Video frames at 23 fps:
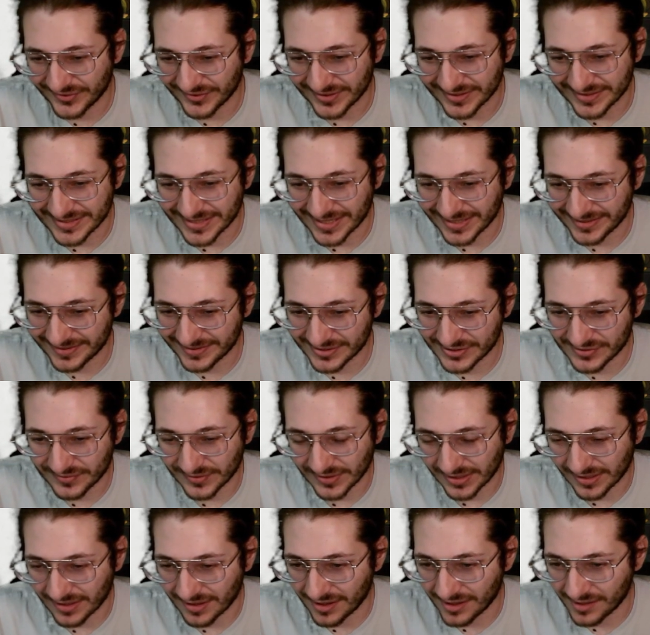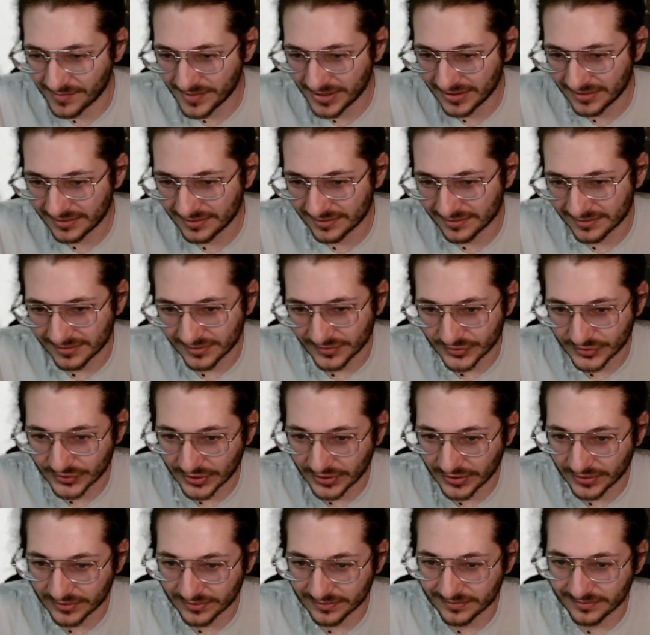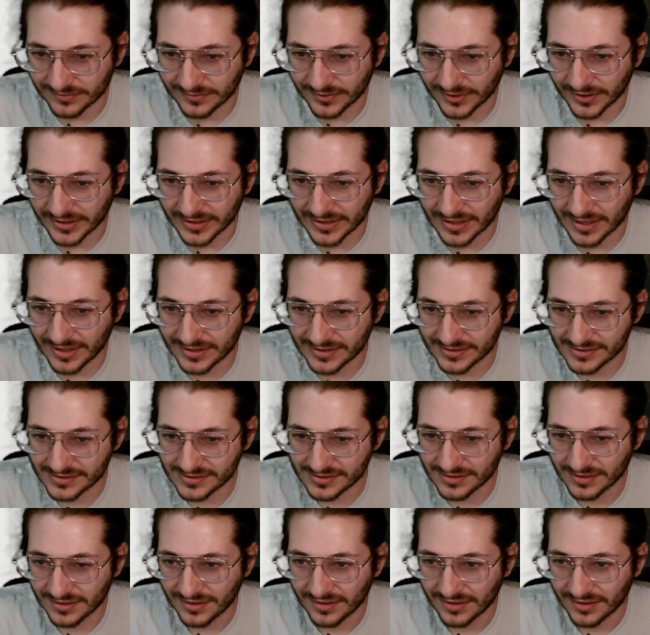deck list, for the comment. It was all very nice.